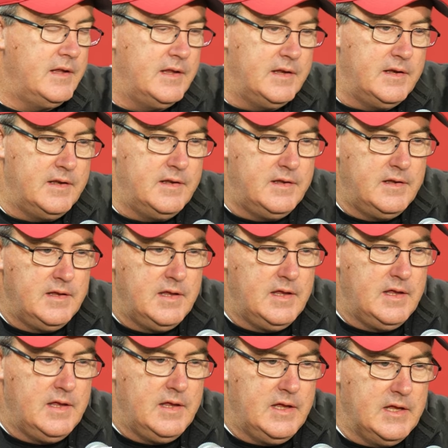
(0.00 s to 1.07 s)
And
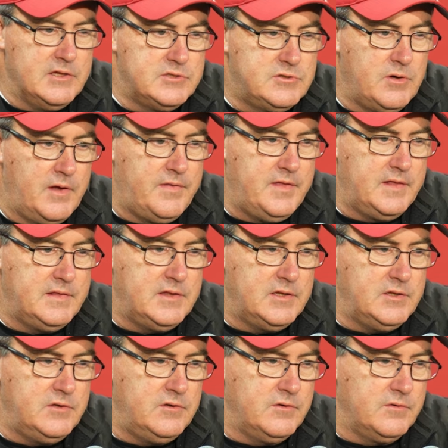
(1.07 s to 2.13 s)
so I think
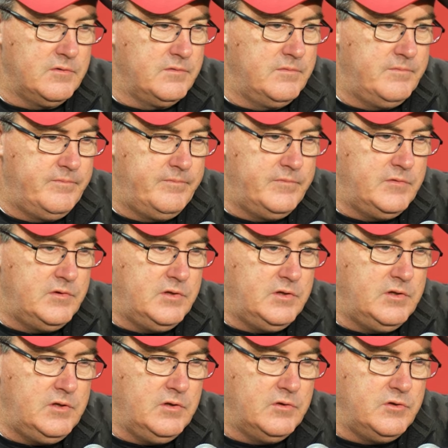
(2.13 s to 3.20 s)
that
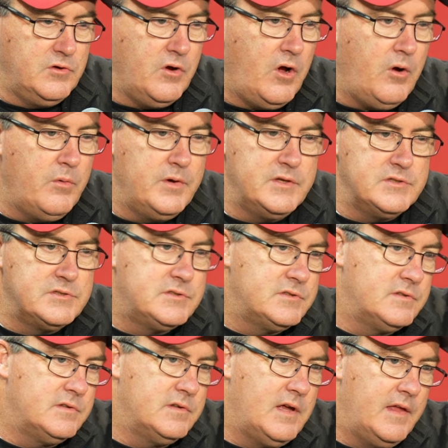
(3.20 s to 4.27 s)
I
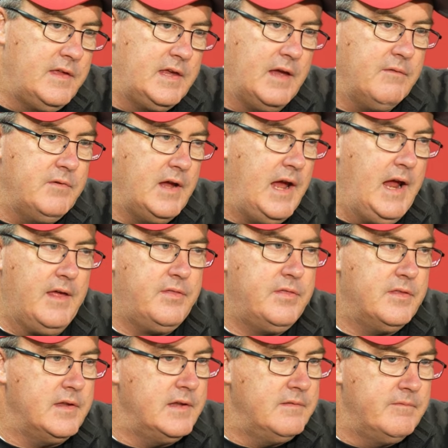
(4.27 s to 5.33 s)
think every
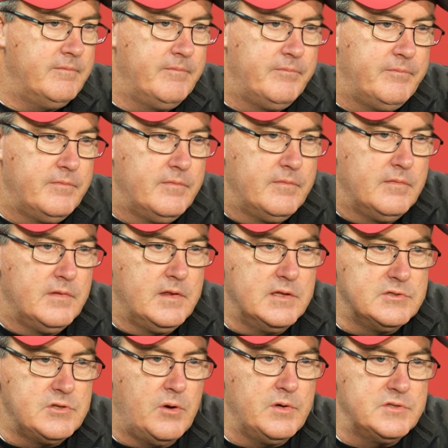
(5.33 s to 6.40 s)
athlete
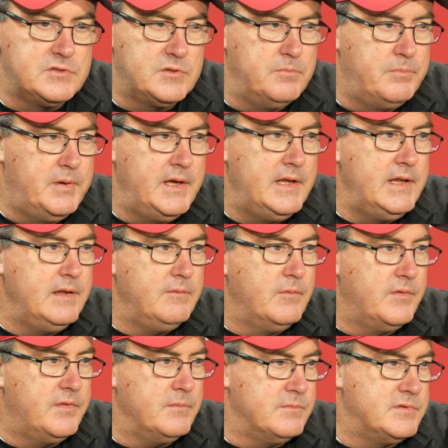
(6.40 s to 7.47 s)
is always competing
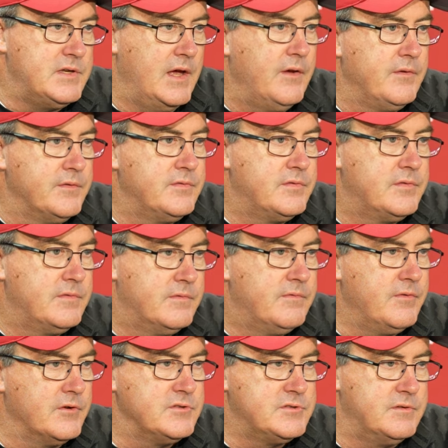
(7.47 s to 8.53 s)
with themselves
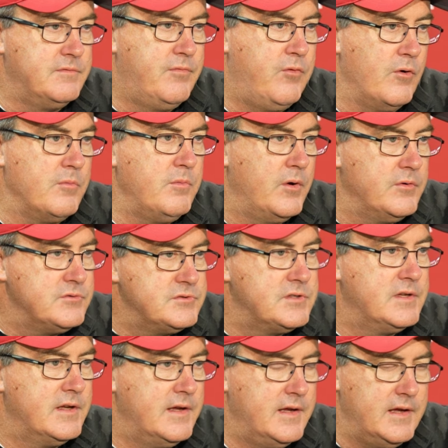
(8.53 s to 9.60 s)
first and
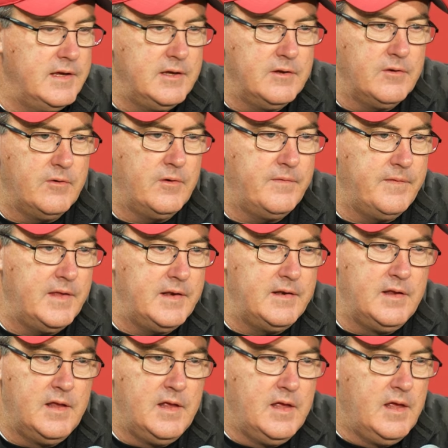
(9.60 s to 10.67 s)
foremost, you know, and
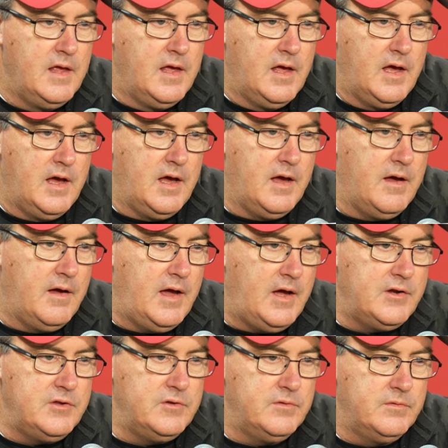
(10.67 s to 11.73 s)
then
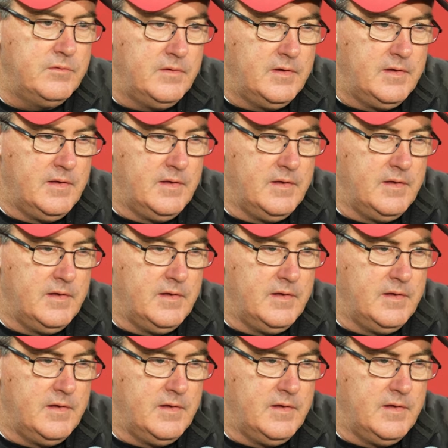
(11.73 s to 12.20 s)
how do you